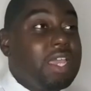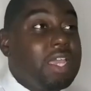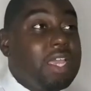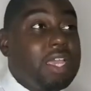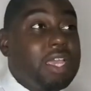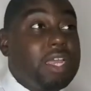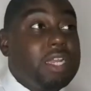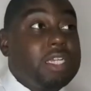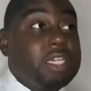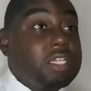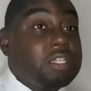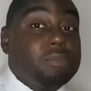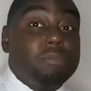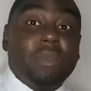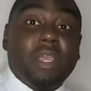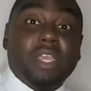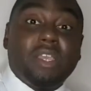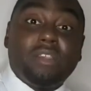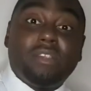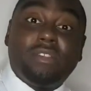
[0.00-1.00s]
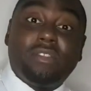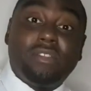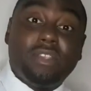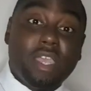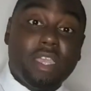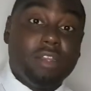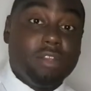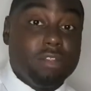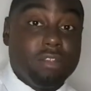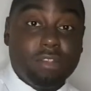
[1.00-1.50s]
it just makes
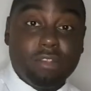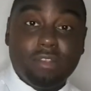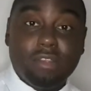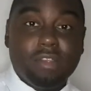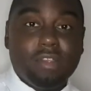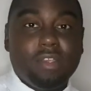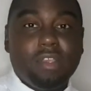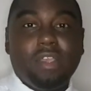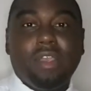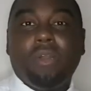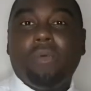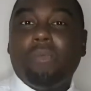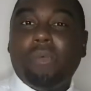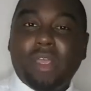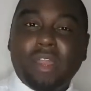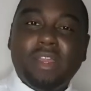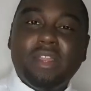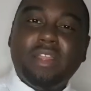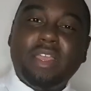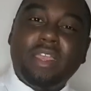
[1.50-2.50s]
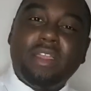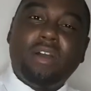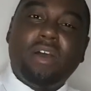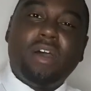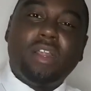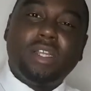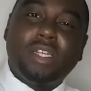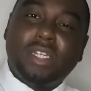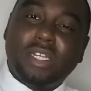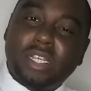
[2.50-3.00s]
sense when they
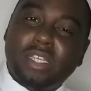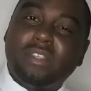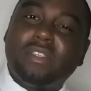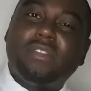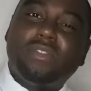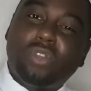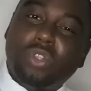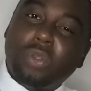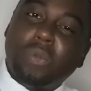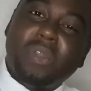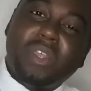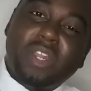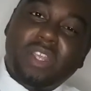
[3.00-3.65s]
are just doing